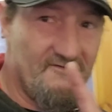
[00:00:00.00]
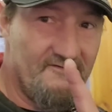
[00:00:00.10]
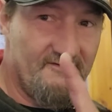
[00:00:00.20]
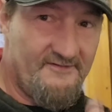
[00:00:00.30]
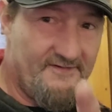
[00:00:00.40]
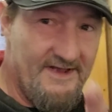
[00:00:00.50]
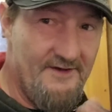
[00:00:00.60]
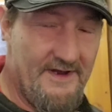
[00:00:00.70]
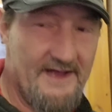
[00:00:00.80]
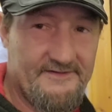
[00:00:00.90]
See
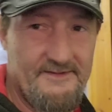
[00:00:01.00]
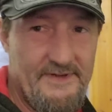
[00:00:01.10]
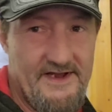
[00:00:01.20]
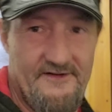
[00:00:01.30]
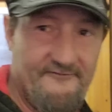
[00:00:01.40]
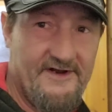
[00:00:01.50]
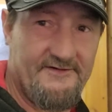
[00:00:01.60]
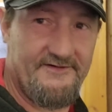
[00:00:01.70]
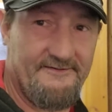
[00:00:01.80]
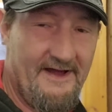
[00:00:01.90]
who gets the biggest
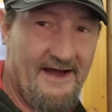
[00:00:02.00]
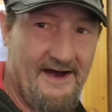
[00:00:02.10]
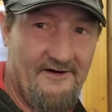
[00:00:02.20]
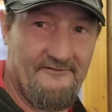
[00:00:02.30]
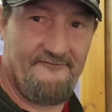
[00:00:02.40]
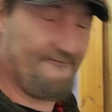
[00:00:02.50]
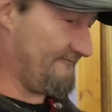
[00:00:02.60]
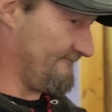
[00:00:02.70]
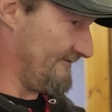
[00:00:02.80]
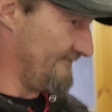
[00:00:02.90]
fish out of
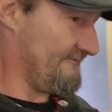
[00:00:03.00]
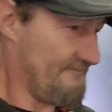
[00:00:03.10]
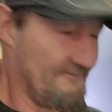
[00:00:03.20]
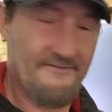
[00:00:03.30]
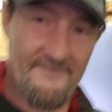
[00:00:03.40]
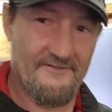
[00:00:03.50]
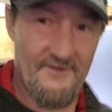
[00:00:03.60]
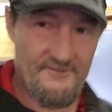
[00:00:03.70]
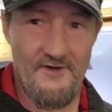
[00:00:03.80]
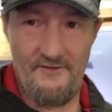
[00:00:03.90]

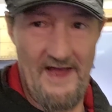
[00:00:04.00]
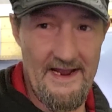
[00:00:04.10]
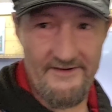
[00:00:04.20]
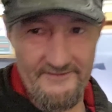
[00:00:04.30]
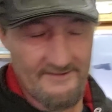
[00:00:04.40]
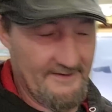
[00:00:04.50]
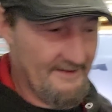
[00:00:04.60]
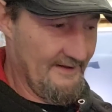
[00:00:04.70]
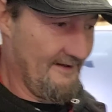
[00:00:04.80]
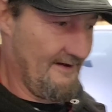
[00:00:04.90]
the 2 tanks.
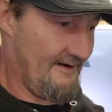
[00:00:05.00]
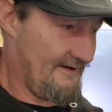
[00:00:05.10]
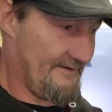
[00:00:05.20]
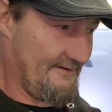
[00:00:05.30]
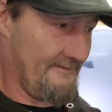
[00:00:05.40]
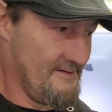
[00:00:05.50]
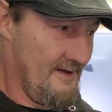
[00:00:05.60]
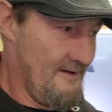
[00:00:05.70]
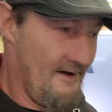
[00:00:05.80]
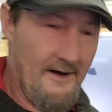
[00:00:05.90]

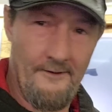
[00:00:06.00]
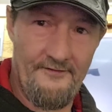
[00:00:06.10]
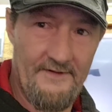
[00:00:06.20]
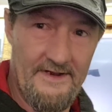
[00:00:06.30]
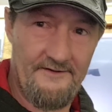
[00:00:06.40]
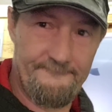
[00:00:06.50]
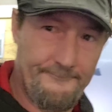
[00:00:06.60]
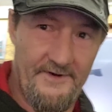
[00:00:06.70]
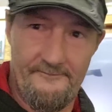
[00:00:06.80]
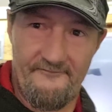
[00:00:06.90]
I'll think
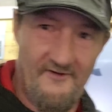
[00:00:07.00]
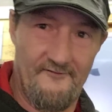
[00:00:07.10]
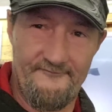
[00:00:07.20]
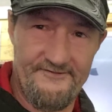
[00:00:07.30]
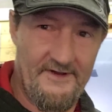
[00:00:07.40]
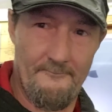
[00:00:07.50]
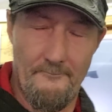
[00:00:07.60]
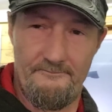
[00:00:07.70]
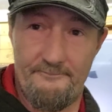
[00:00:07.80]
of some